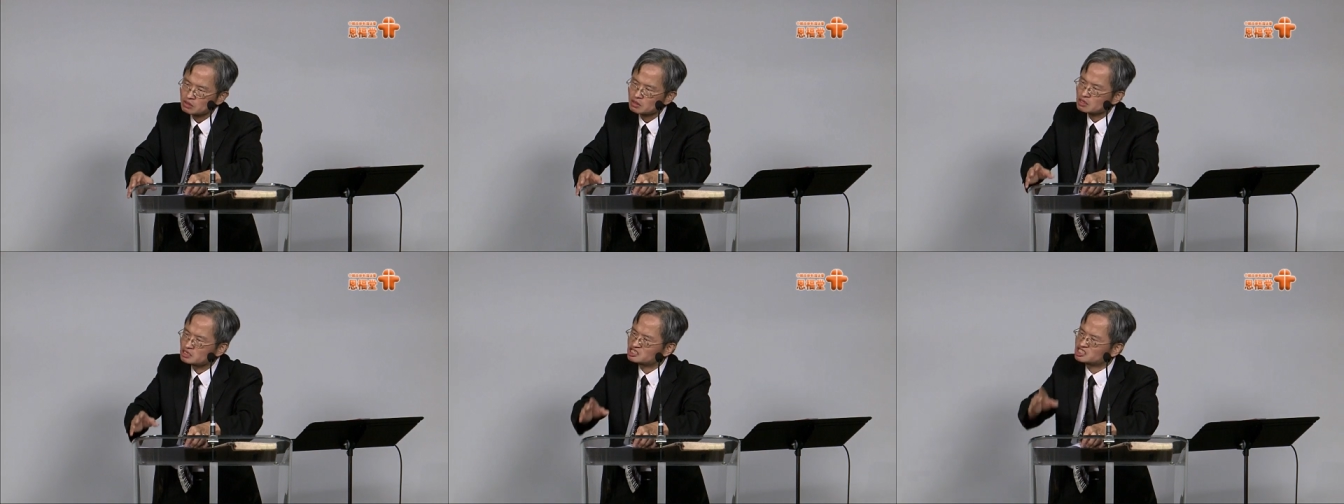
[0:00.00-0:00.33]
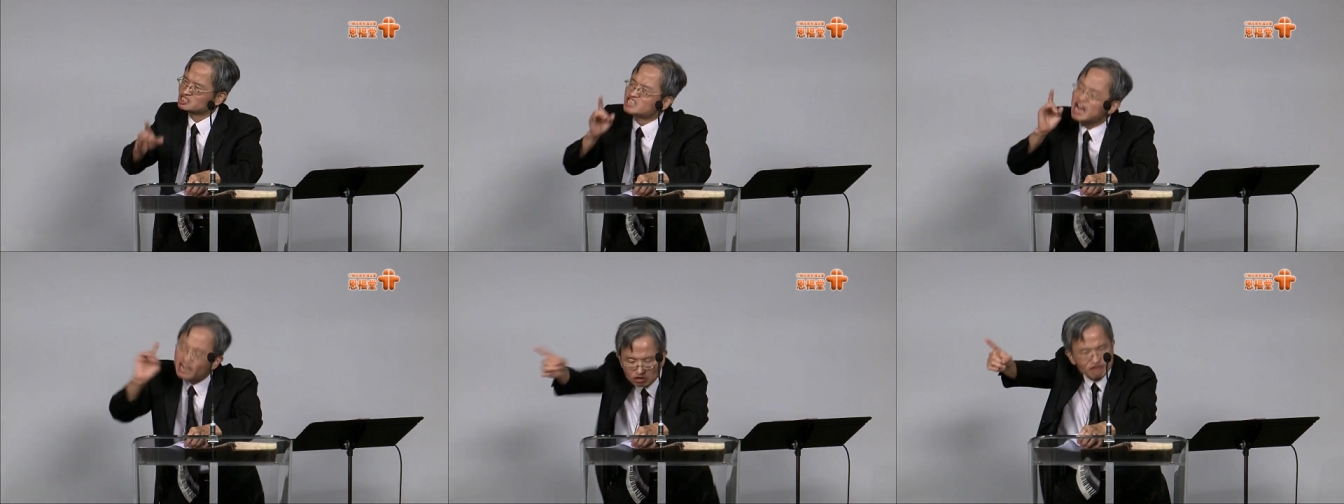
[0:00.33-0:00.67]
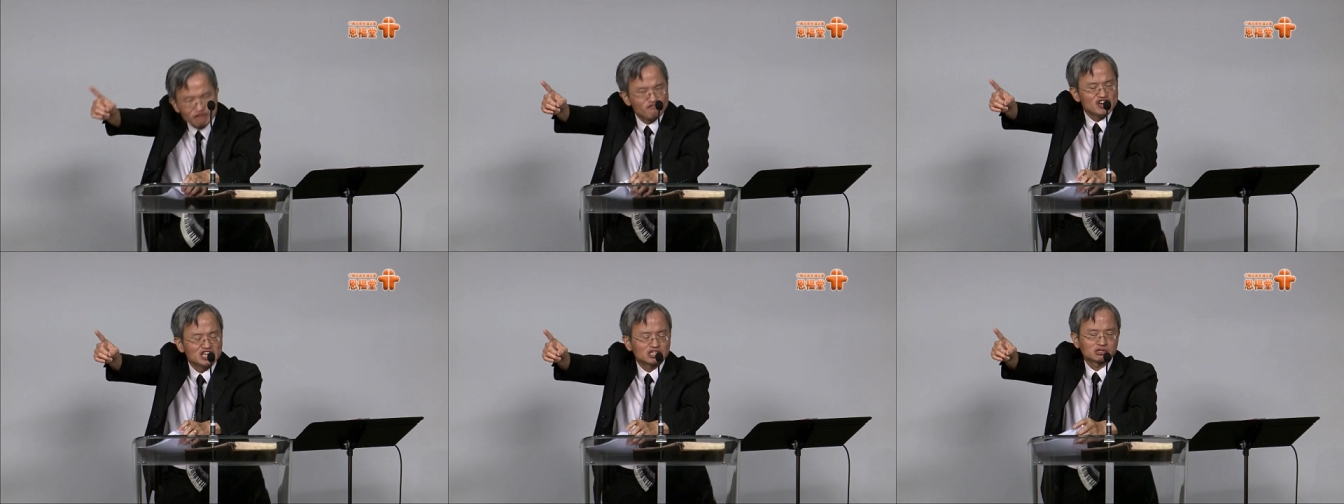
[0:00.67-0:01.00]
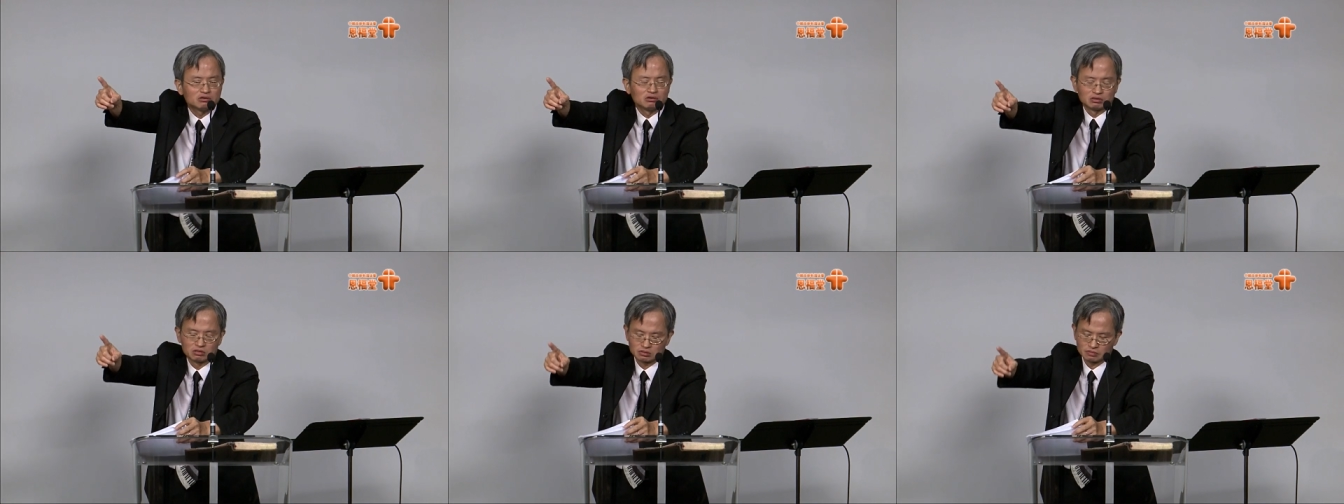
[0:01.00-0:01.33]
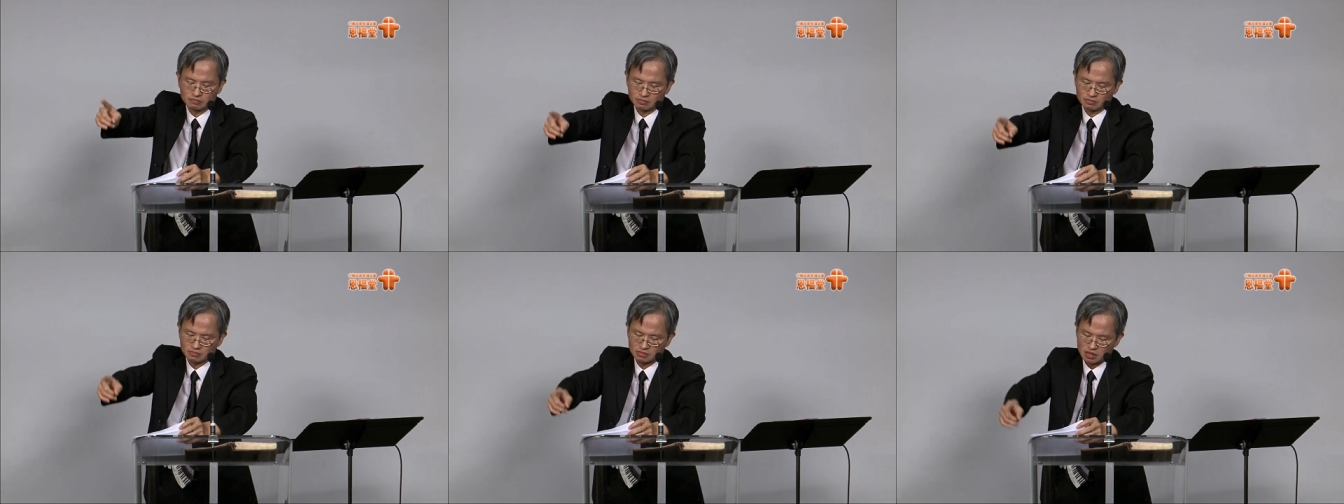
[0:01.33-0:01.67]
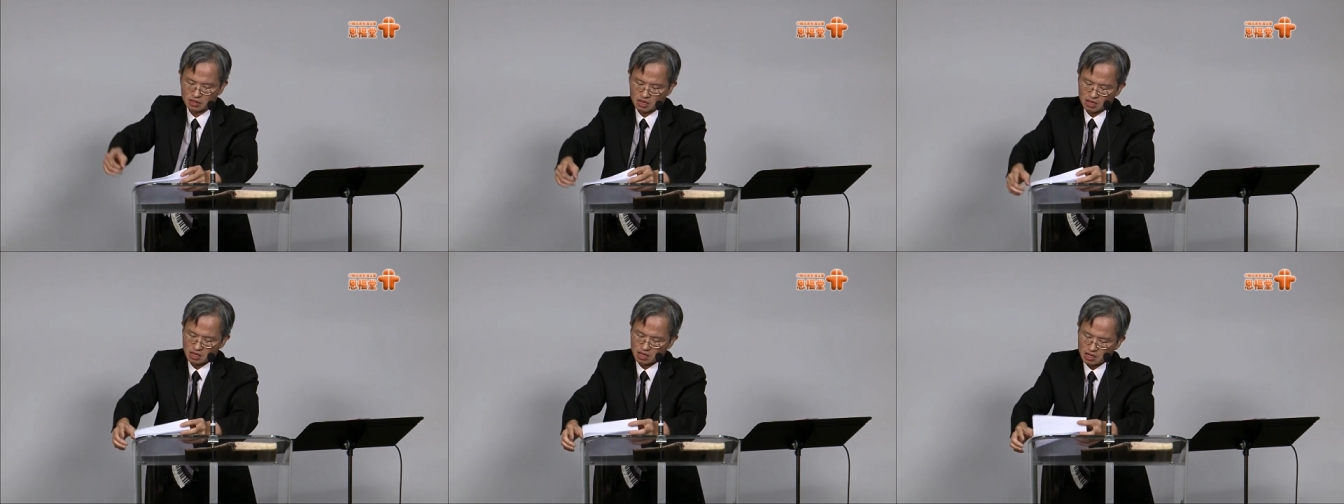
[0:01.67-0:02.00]
sacrificial.
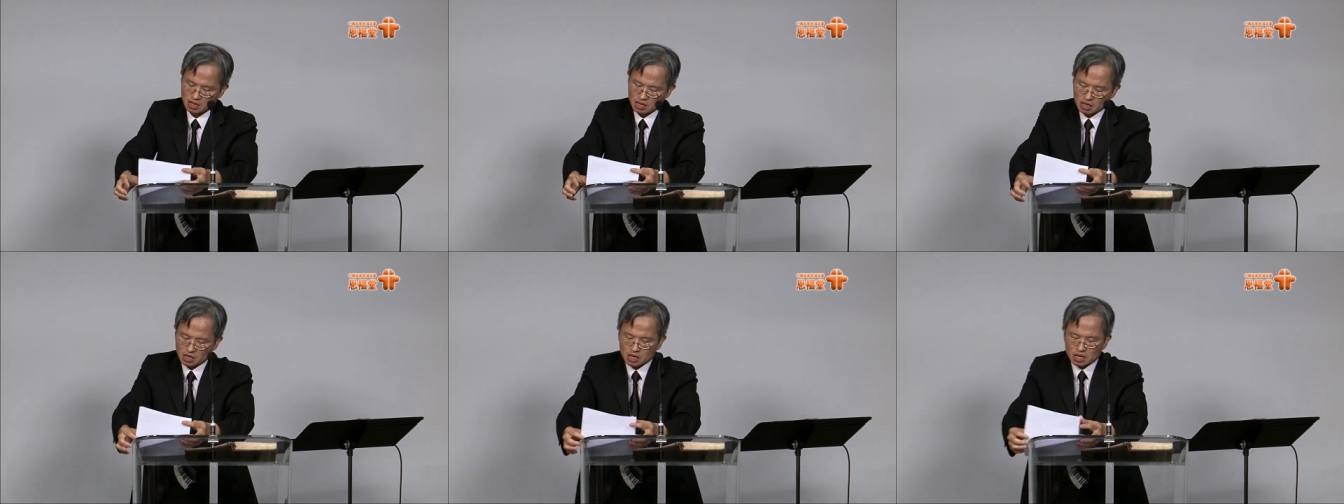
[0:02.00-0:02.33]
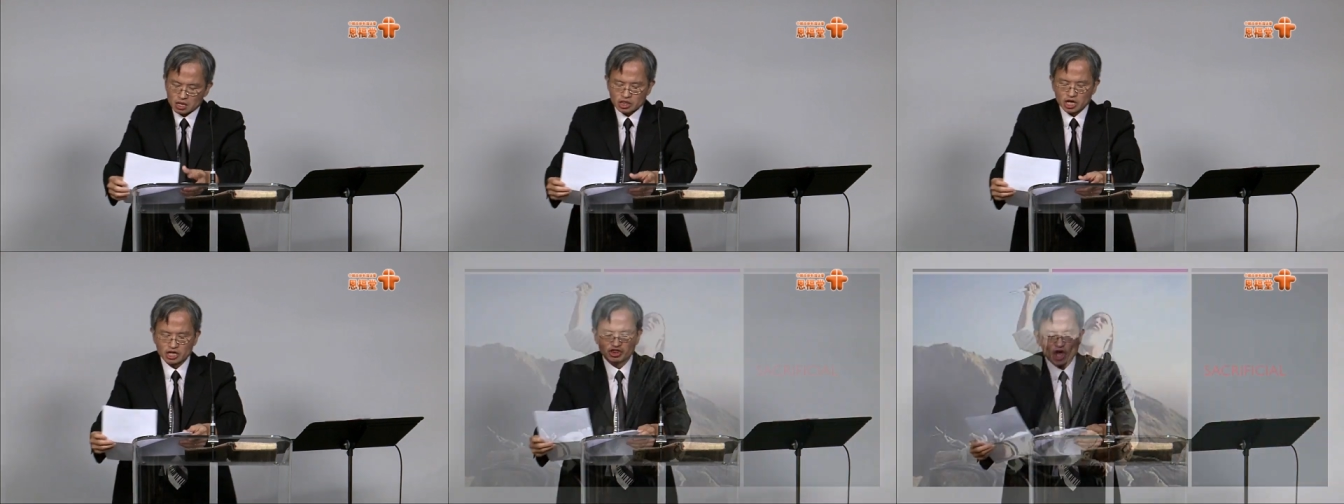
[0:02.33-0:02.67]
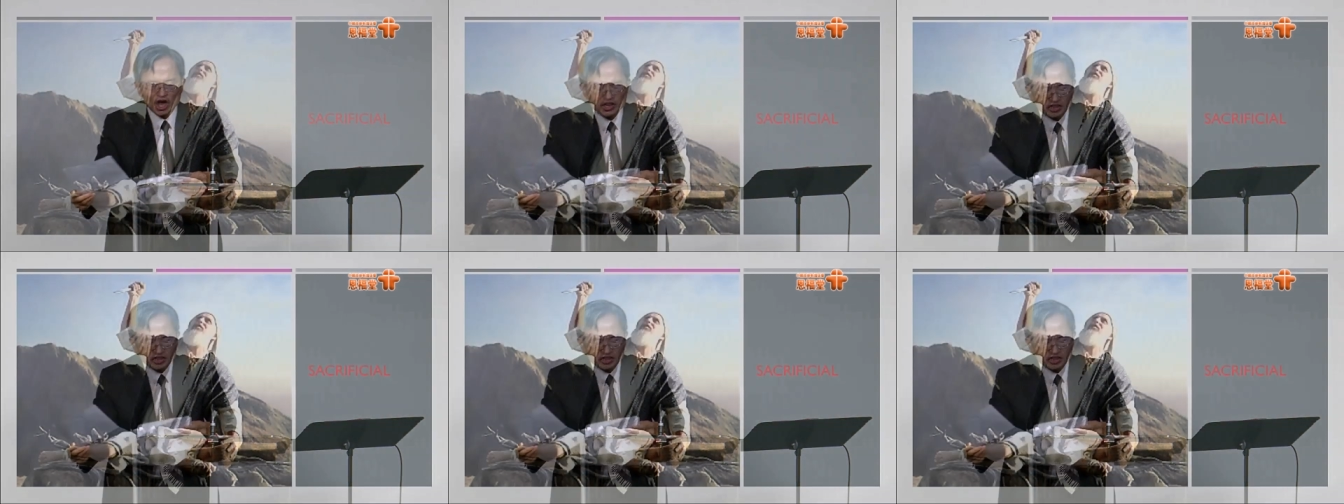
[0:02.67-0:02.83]
The third